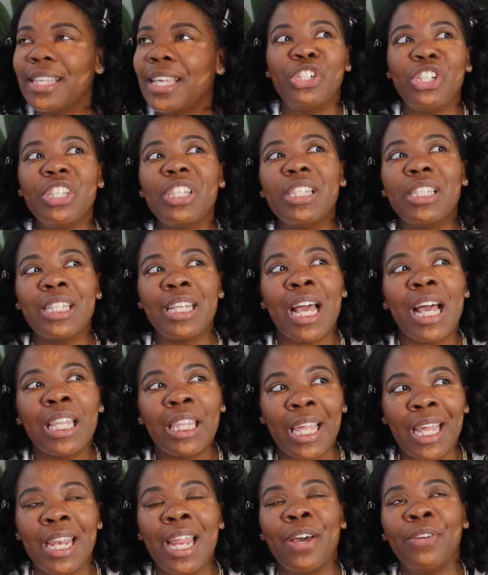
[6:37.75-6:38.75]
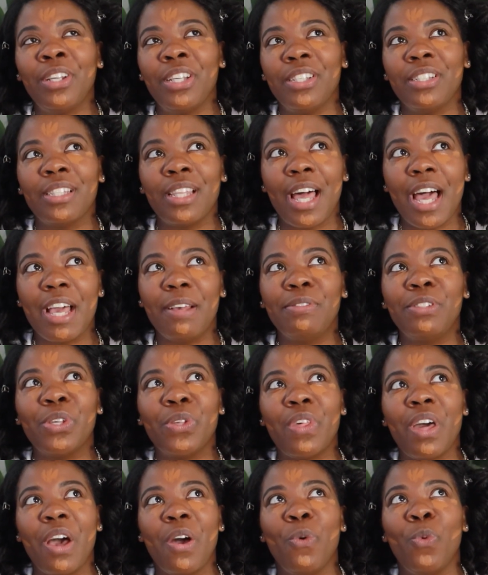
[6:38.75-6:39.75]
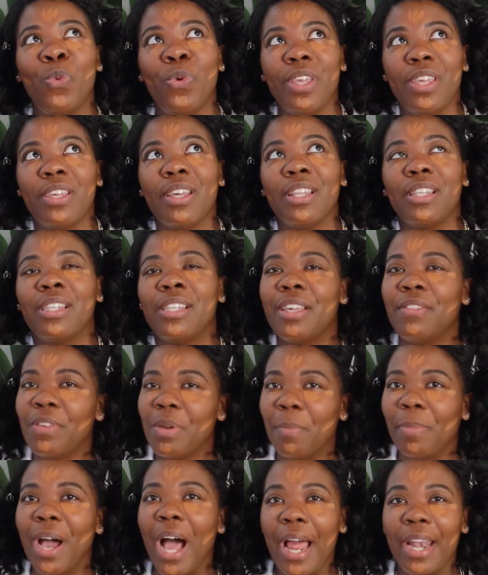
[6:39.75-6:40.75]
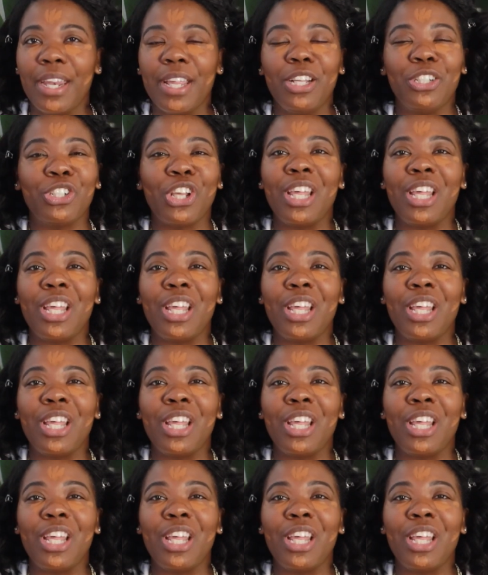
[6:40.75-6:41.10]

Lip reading: Jesus did not lay down his life so that we could live in bondage